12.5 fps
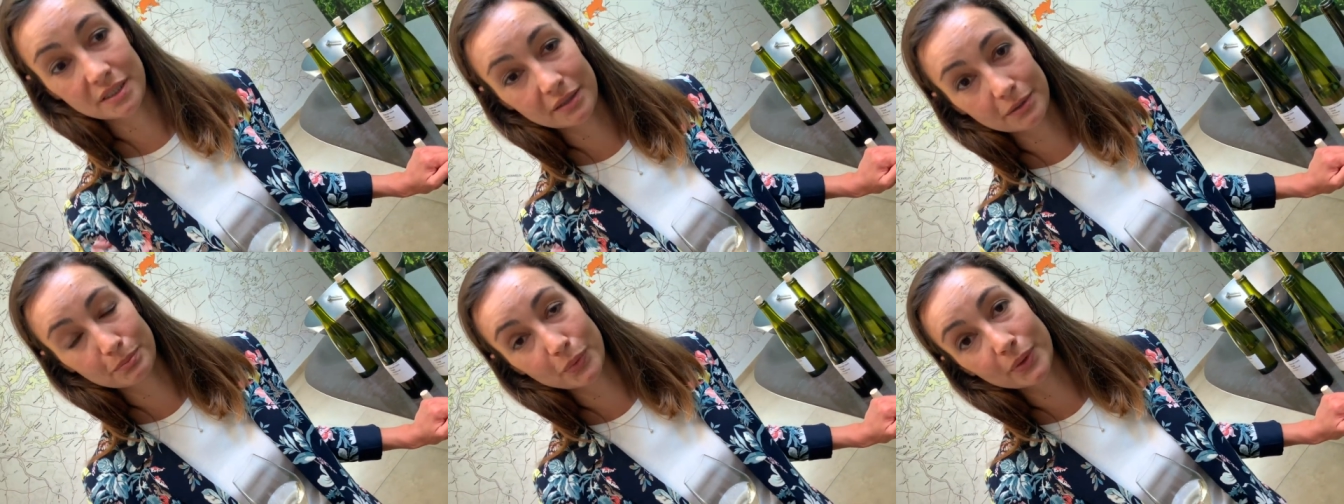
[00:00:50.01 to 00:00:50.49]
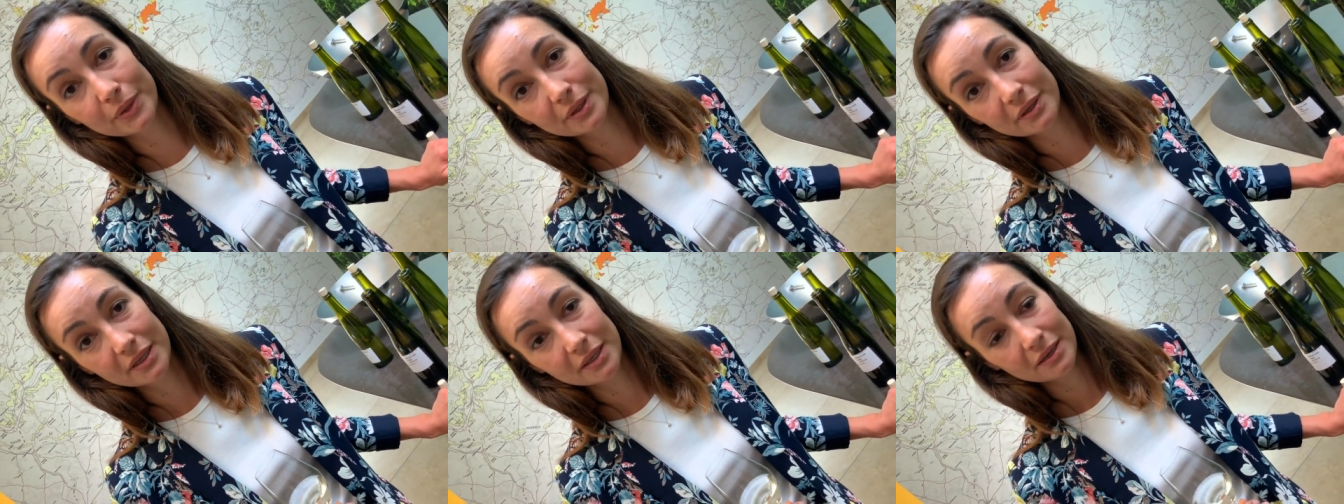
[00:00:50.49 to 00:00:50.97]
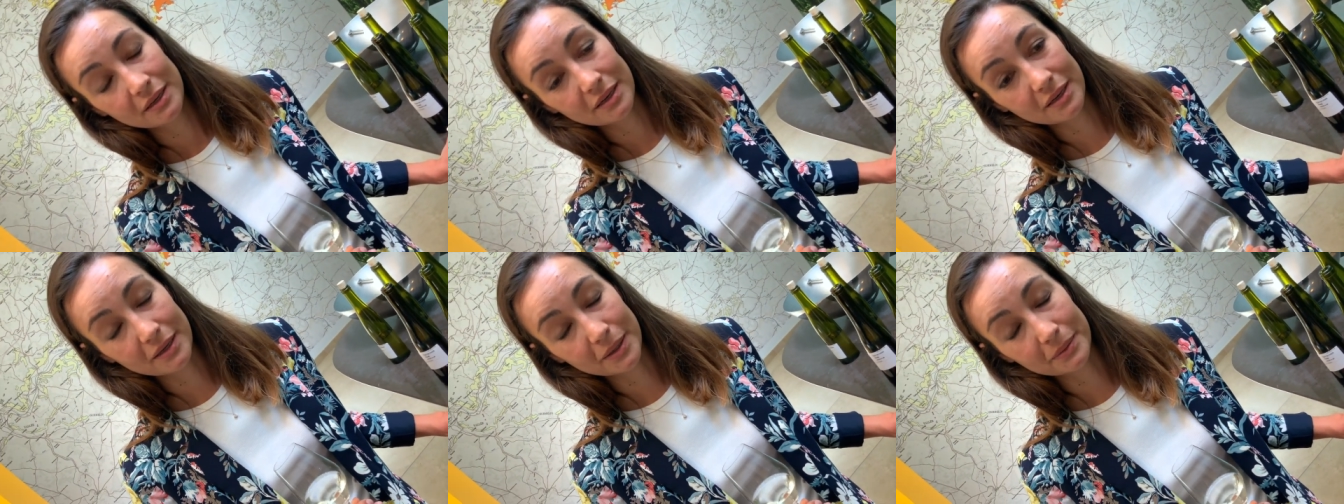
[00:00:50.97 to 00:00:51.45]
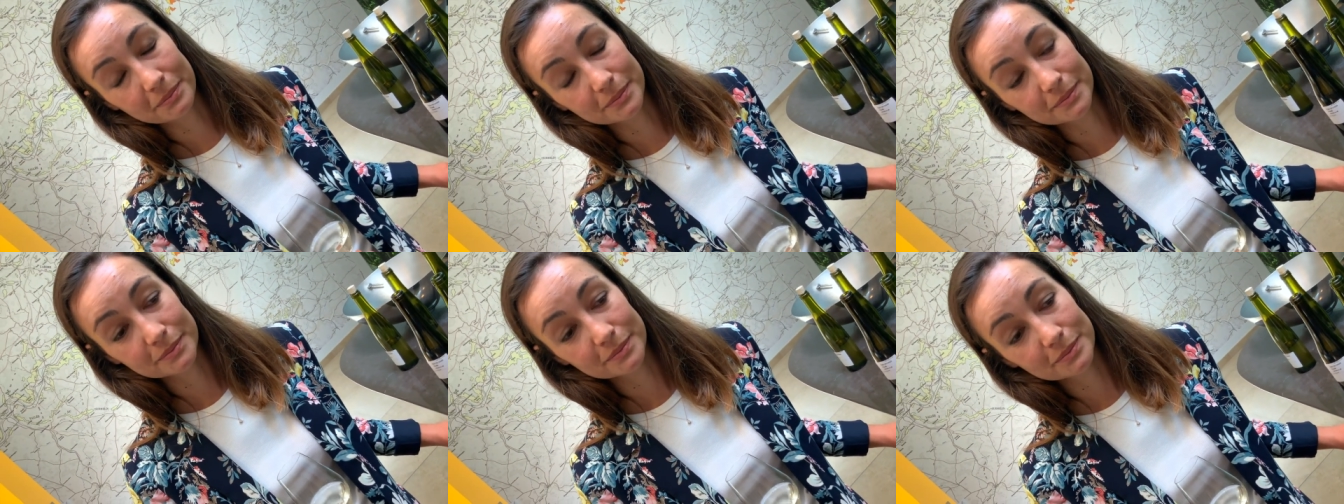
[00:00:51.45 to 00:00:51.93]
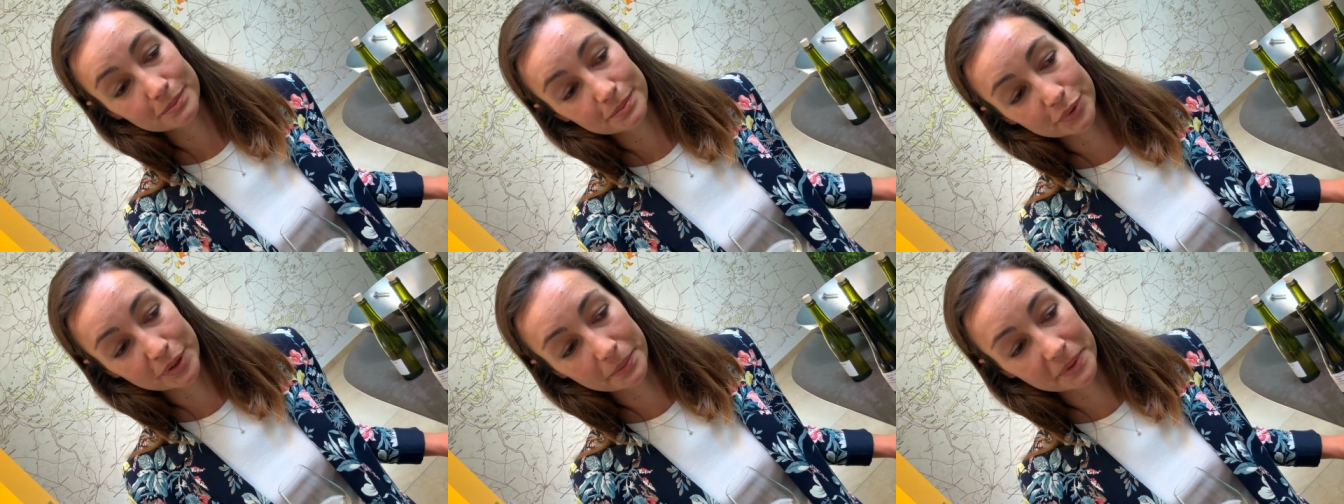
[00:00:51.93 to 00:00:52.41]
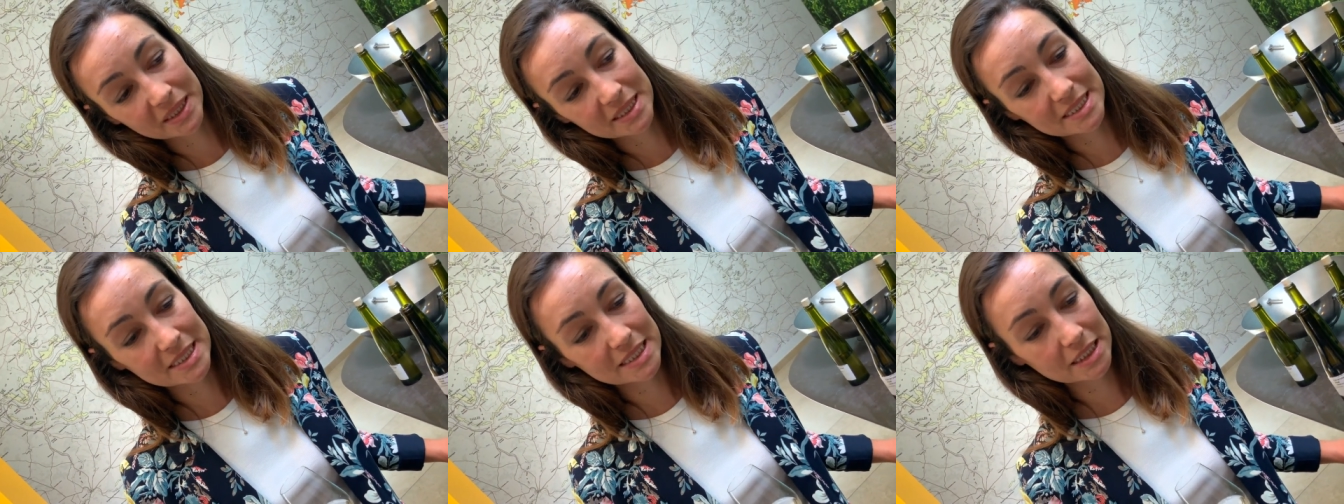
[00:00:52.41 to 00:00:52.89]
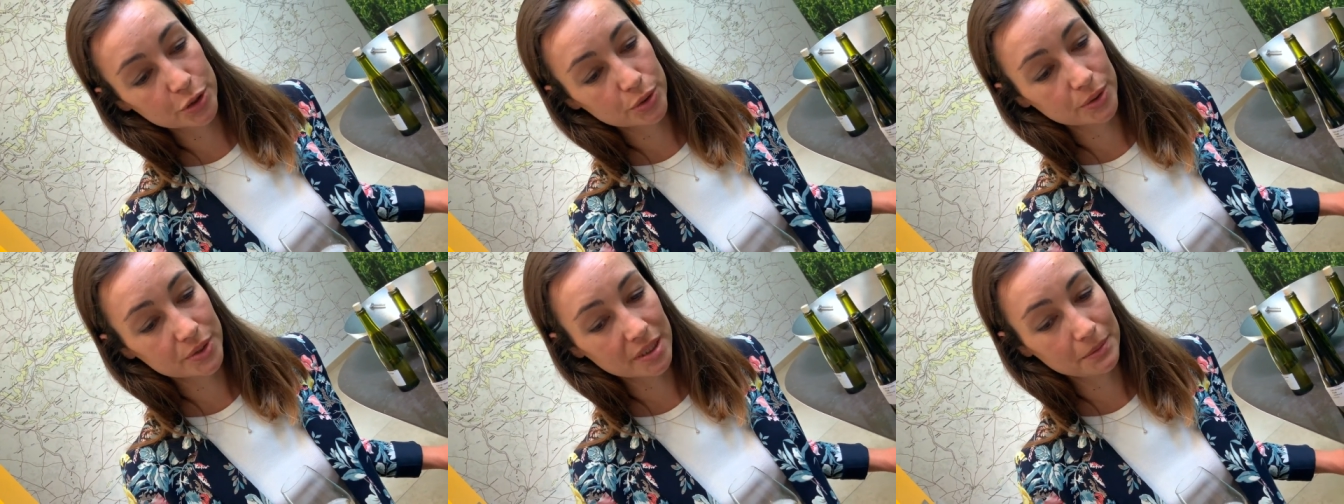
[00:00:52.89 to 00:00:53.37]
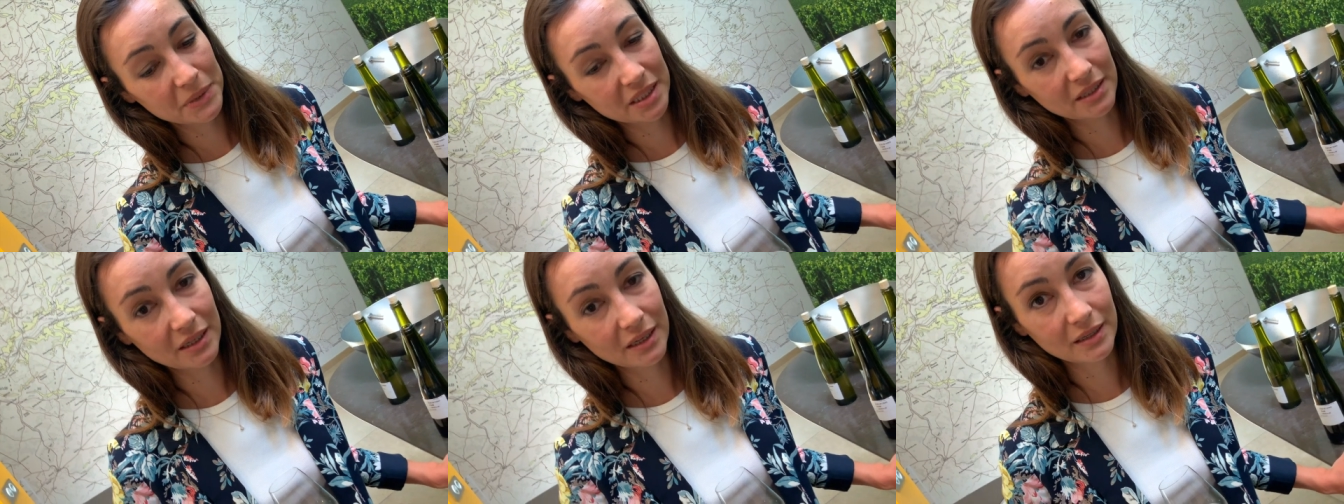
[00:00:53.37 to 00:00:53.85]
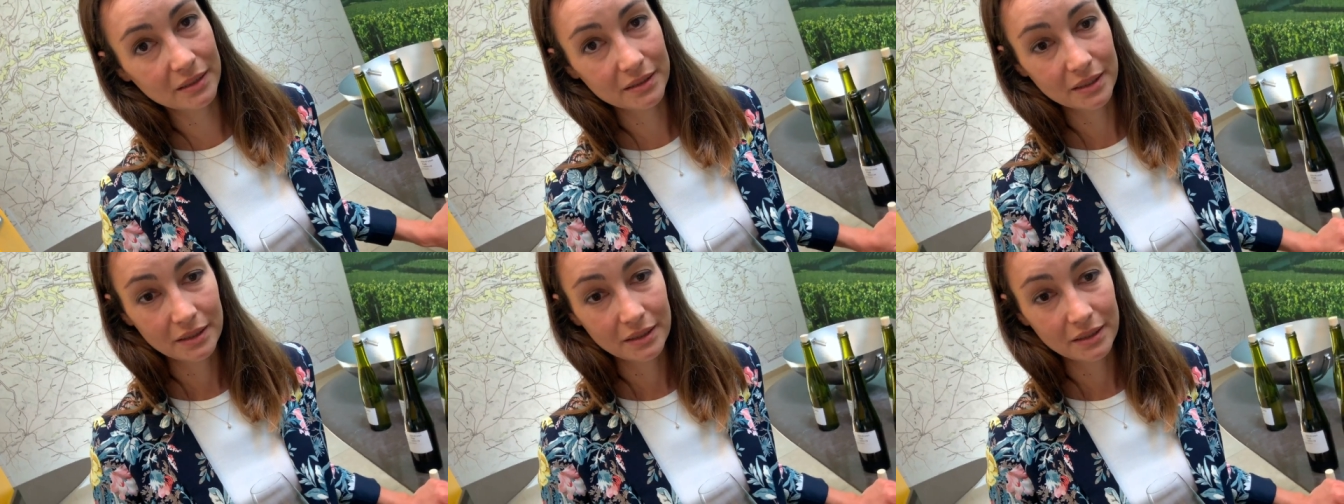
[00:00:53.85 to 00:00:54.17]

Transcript: are more probably citrus and mineral